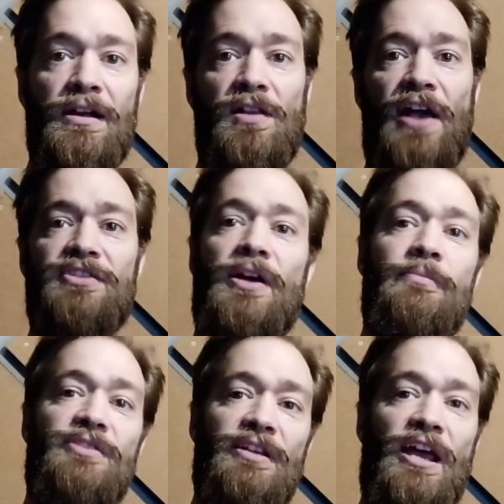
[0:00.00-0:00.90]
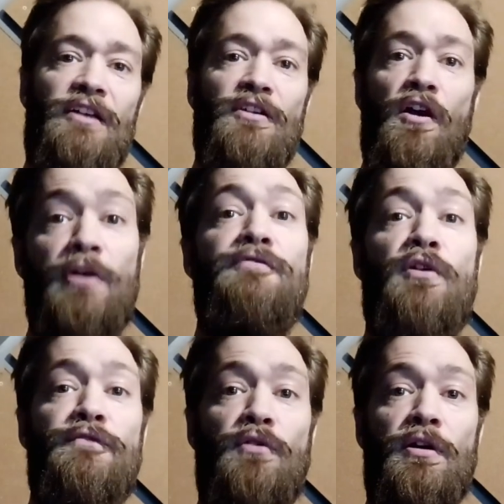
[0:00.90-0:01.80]
Glass comes in at
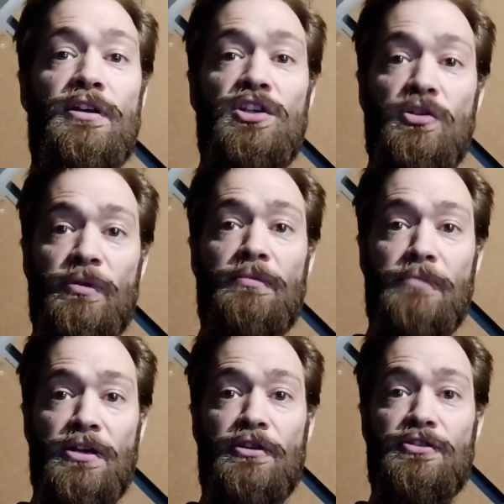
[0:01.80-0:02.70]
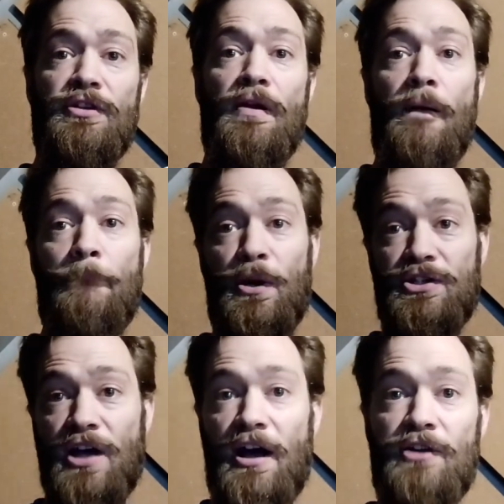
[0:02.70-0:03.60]
0.44 cubic meters per
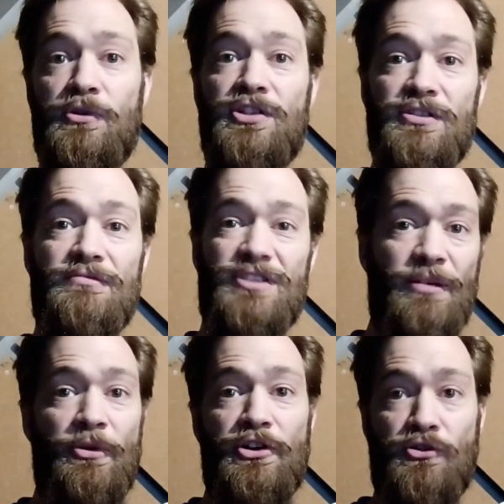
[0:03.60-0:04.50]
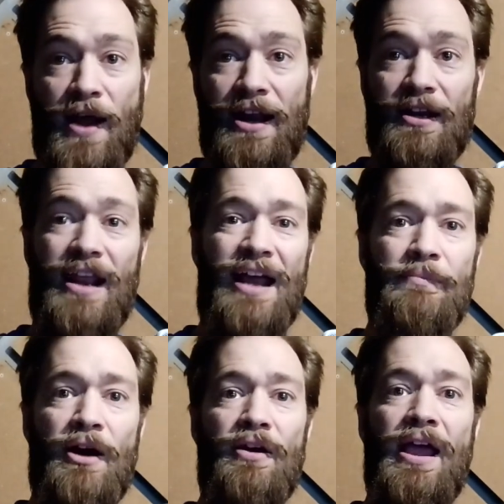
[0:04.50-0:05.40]
ton, which is similar to granite, at
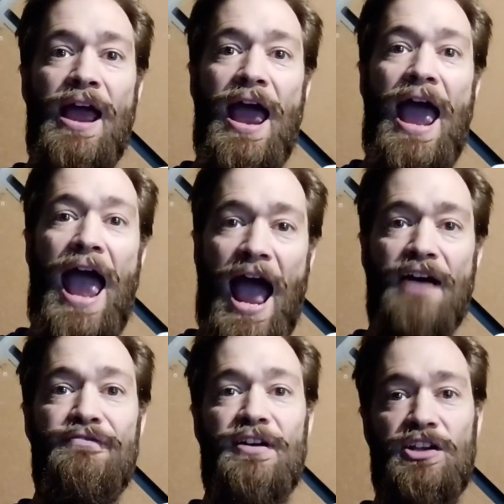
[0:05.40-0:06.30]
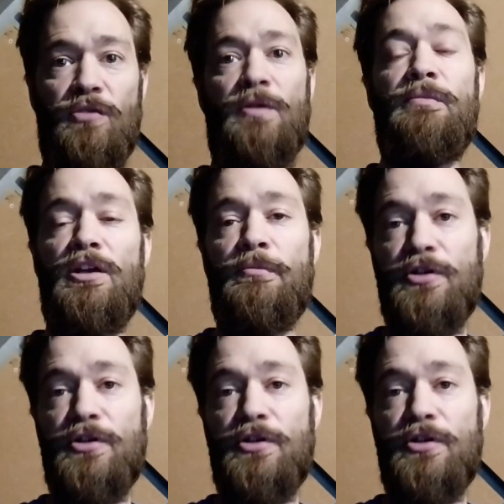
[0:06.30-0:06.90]
about half a cubic meter